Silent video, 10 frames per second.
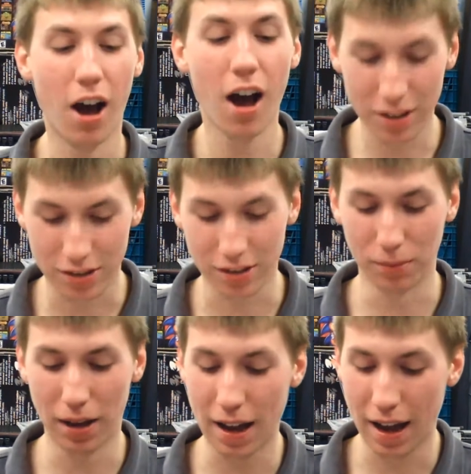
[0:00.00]

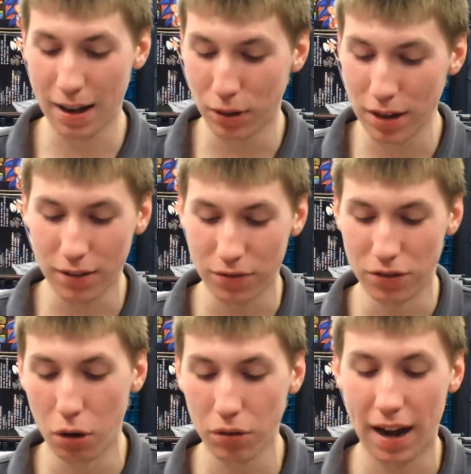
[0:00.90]
Awesome. I wouldn't have
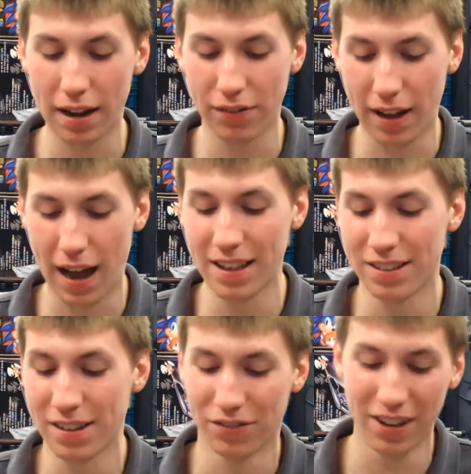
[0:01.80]
known that if I
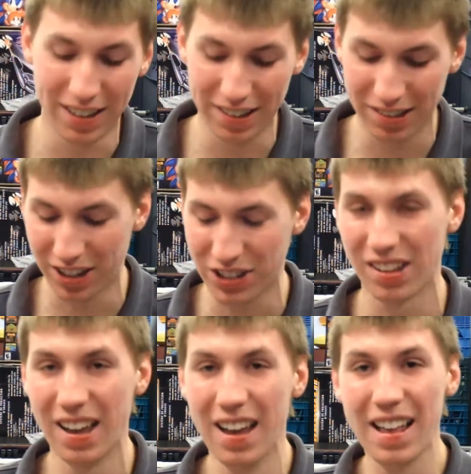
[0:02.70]
hadn't have read the
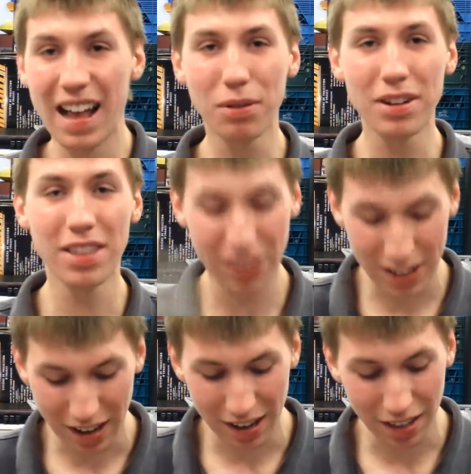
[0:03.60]
instructions. That's one of the
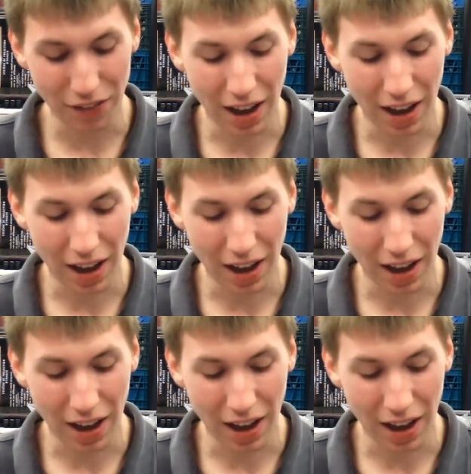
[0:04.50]
things I love.